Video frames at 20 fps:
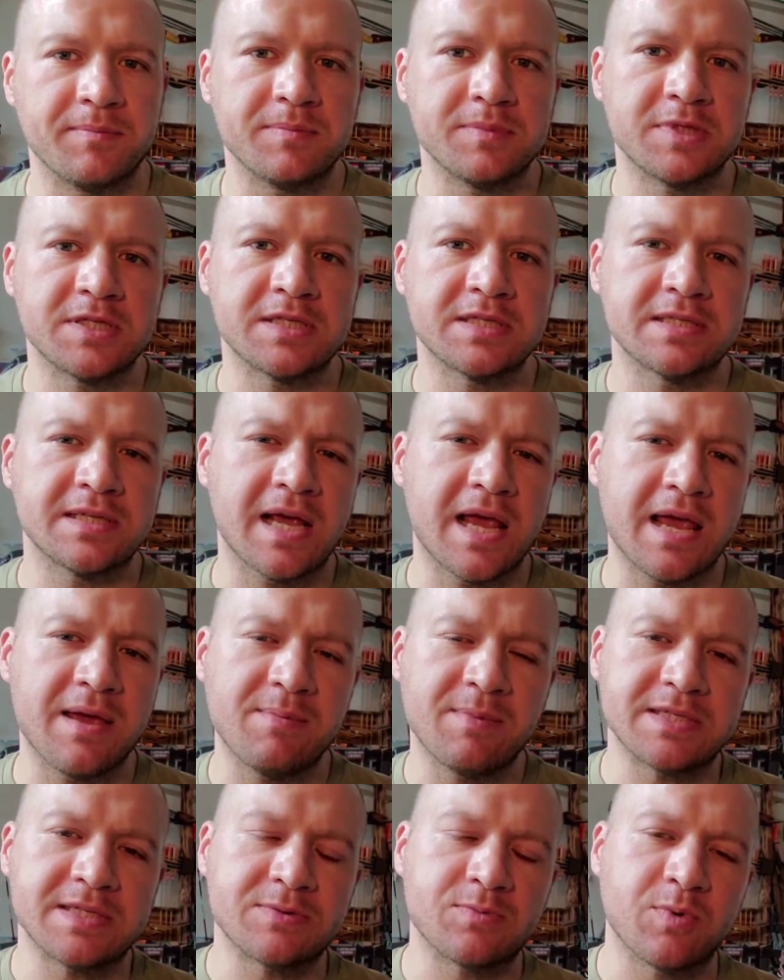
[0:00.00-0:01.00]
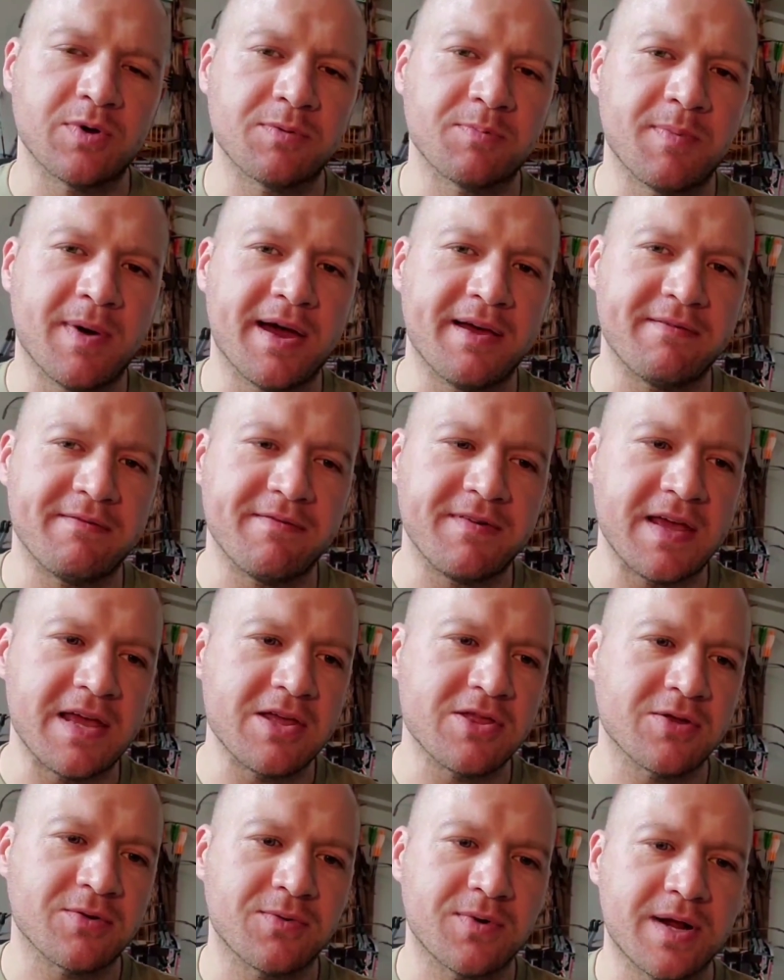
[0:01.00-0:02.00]
Same as with my
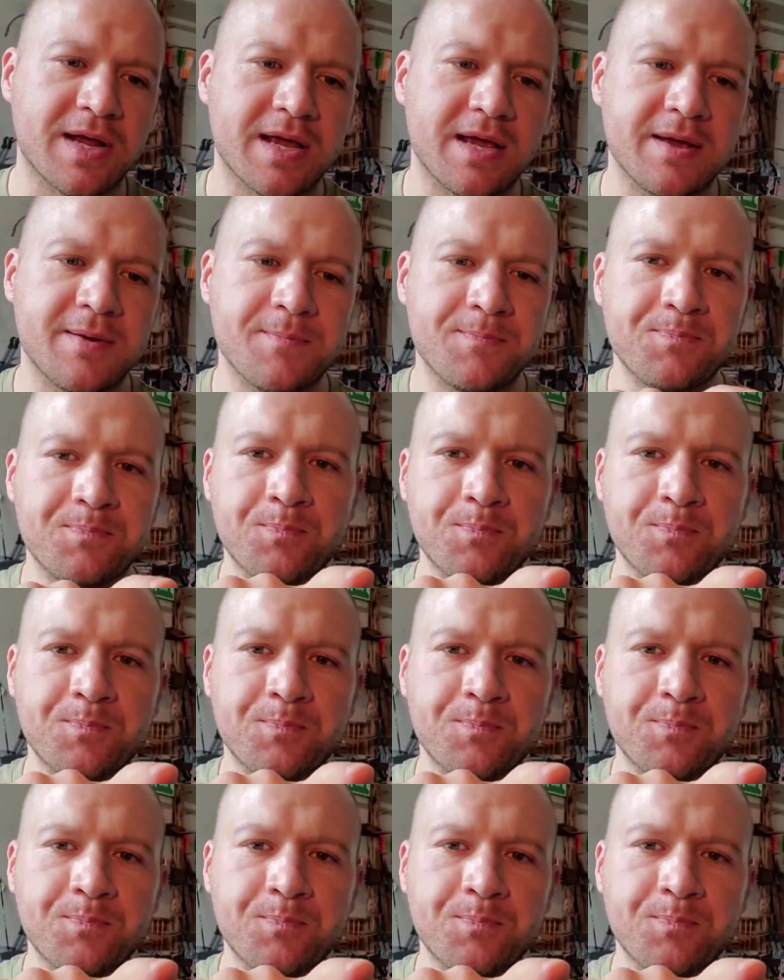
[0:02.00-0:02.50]
V3.